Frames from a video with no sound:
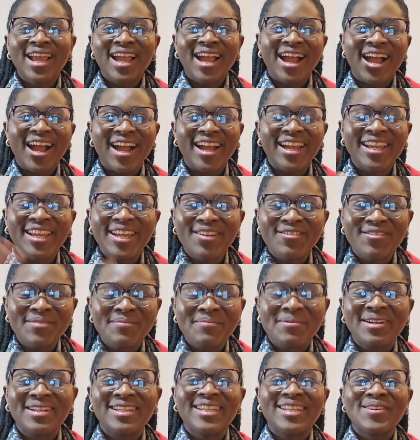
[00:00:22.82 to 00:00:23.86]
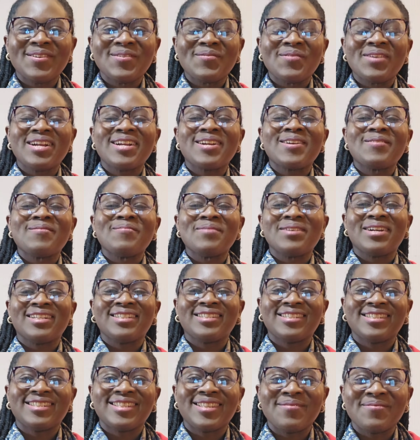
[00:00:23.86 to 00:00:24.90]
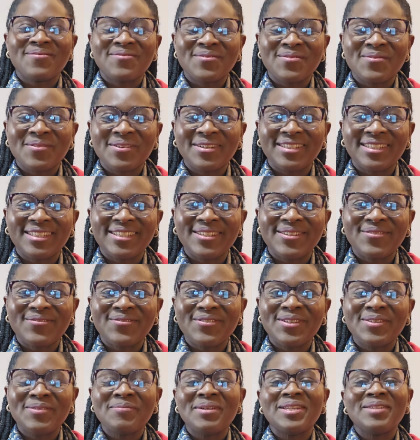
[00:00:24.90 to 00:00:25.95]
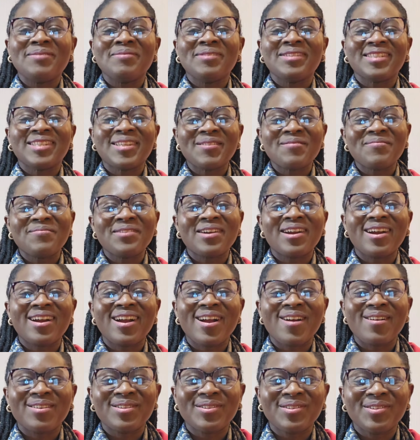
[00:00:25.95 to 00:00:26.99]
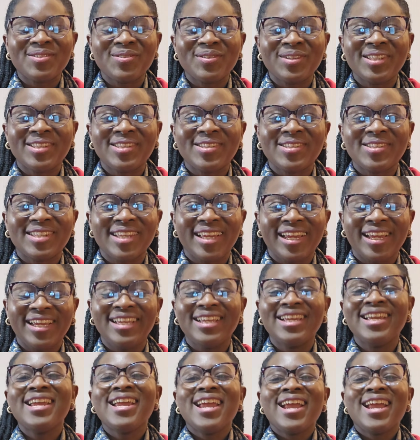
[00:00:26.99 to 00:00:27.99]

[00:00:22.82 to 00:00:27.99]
Hi everybody, welcome back to Step Forward TV. My name is Deborah. How are you doing today?